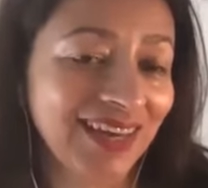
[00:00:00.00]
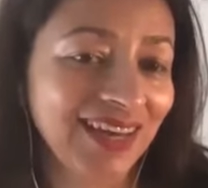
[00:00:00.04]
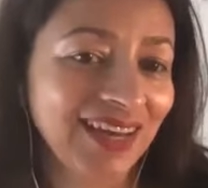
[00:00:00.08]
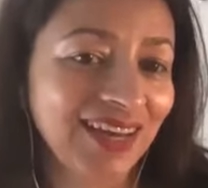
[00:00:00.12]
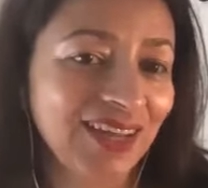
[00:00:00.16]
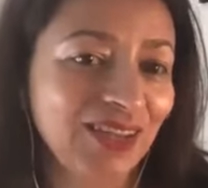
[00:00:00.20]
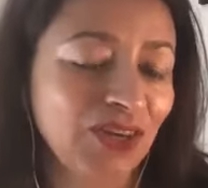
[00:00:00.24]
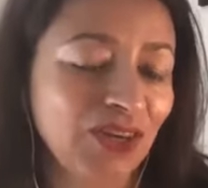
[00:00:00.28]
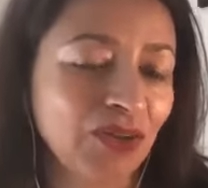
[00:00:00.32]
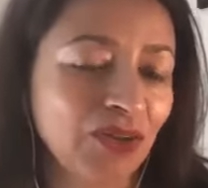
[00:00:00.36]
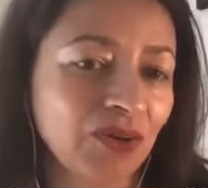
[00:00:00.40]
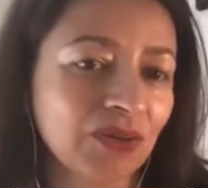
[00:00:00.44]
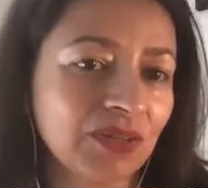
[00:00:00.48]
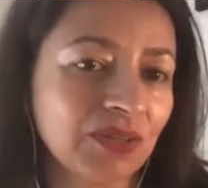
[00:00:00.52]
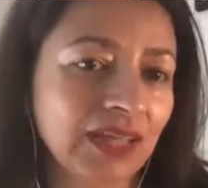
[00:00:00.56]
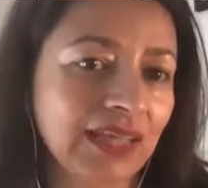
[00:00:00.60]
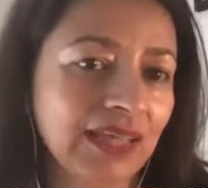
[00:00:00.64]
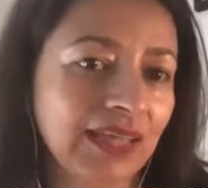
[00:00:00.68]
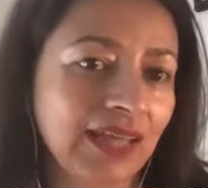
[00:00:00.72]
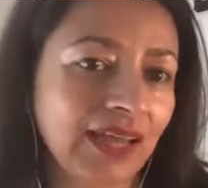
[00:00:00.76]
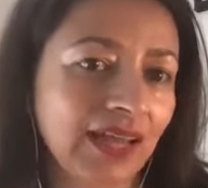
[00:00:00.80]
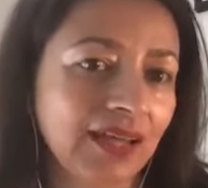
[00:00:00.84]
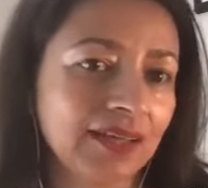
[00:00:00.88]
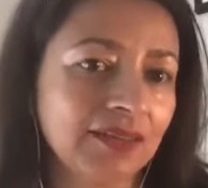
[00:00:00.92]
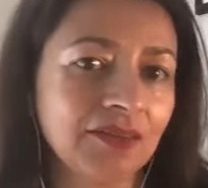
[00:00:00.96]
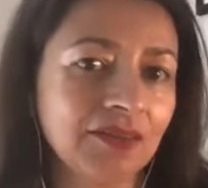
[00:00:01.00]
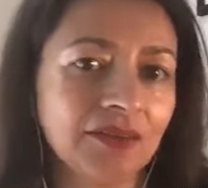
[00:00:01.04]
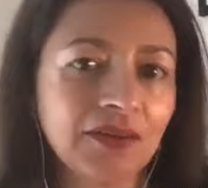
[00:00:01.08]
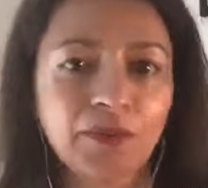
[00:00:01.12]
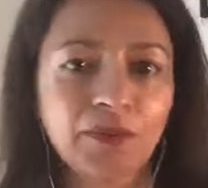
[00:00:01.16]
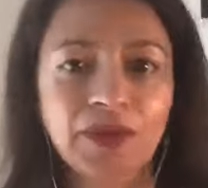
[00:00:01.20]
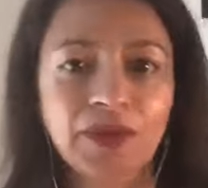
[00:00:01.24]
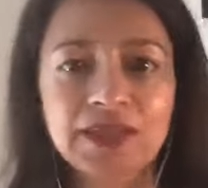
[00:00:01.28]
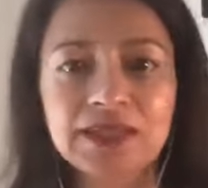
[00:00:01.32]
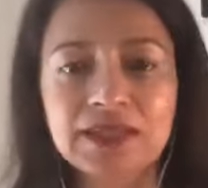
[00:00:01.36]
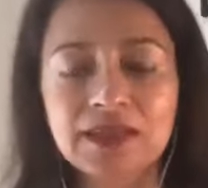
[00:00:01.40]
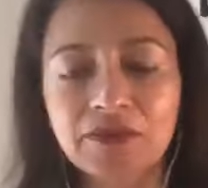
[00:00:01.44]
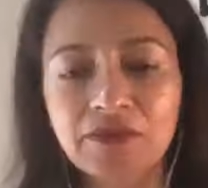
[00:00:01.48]
You know, like I look at
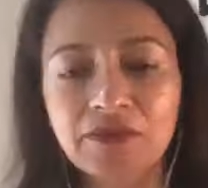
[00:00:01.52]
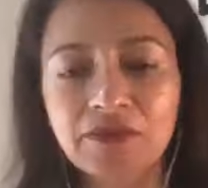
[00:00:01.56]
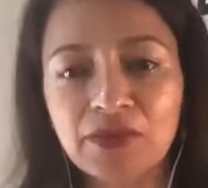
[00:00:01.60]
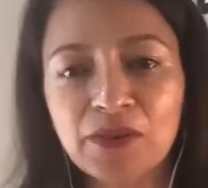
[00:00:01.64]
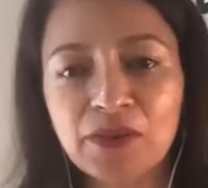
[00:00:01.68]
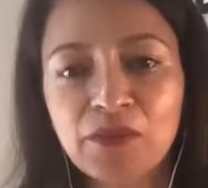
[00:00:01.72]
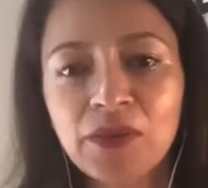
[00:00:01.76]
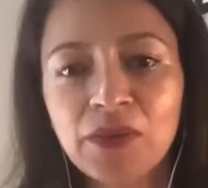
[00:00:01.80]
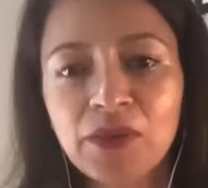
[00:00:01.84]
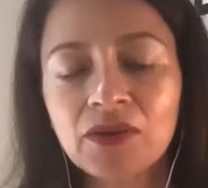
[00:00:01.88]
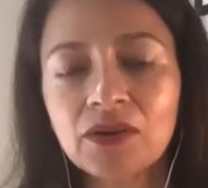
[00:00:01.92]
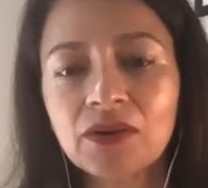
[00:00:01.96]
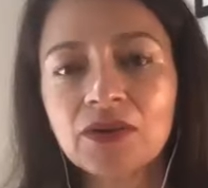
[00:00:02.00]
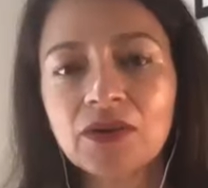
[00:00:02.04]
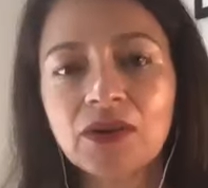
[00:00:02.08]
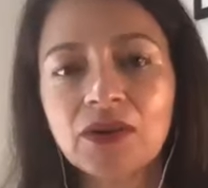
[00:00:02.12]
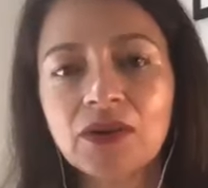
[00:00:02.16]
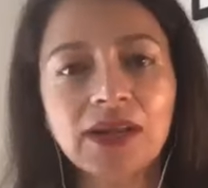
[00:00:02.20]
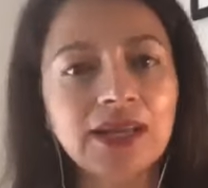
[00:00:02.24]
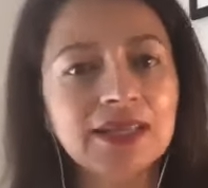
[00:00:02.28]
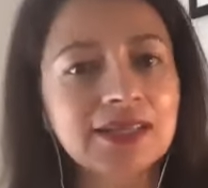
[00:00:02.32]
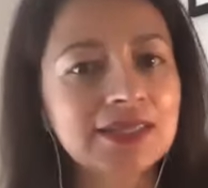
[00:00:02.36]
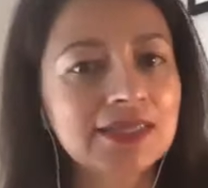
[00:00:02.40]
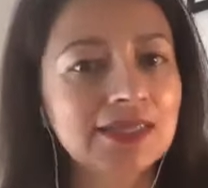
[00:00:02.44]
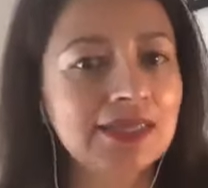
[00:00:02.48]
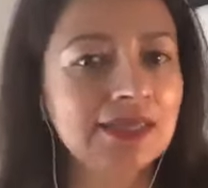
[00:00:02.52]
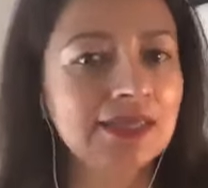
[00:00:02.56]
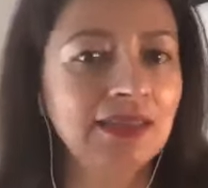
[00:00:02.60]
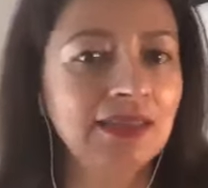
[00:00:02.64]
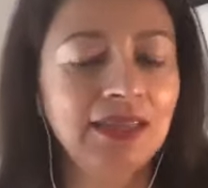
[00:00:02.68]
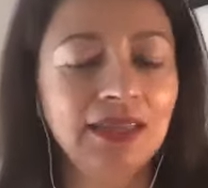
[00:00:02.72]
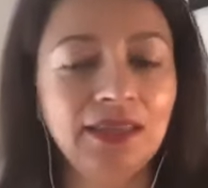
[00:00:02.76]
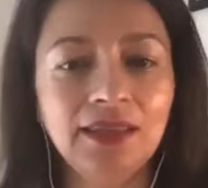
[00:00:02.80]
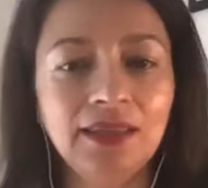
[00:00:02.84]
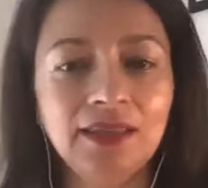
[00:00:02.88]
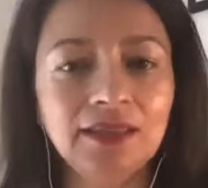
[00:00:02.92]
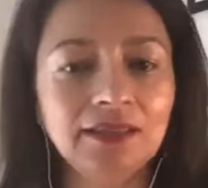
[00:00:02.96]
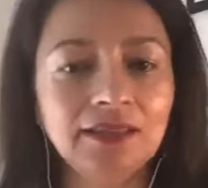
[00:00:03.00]
myself in the mirror and I
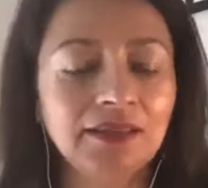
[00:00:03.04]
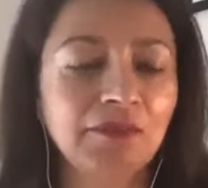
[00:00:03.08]
see,